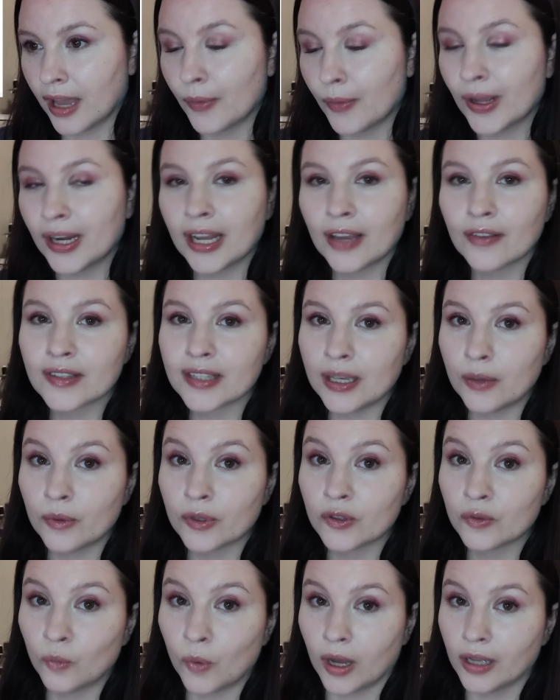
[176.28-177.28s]
I ran out of
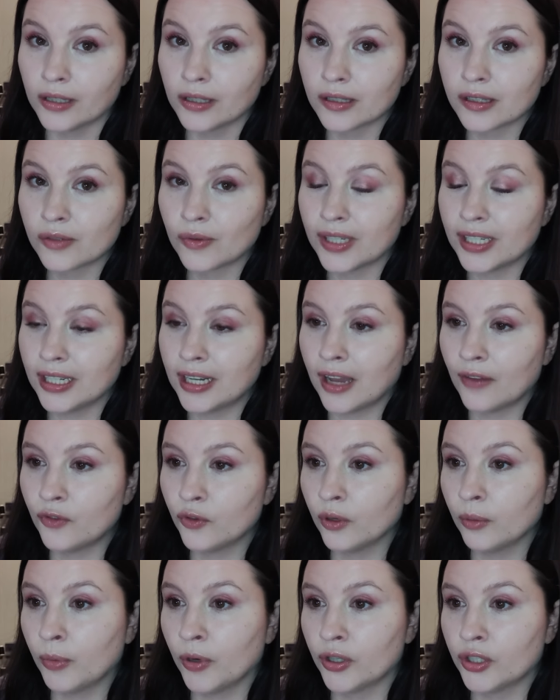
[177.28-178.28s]
sequins once, so I did have
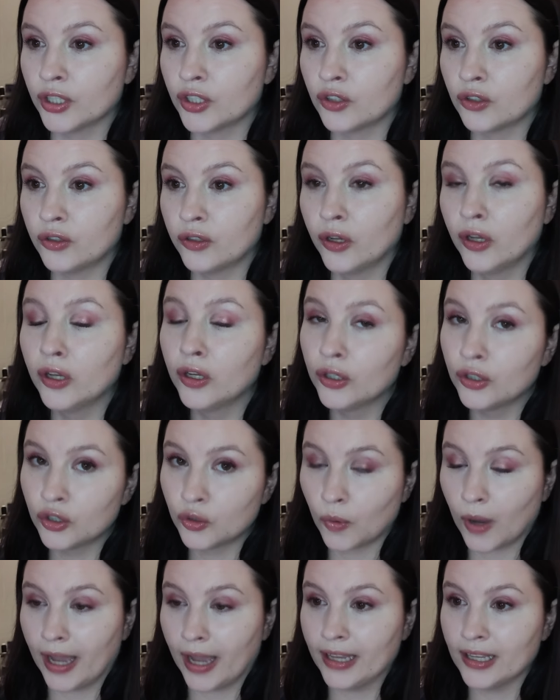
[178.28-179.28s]
to repurchase
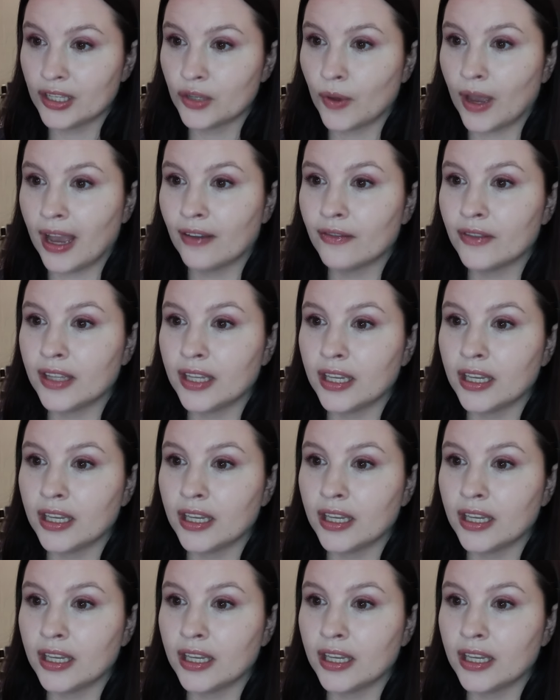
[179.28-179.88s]
twice. So I have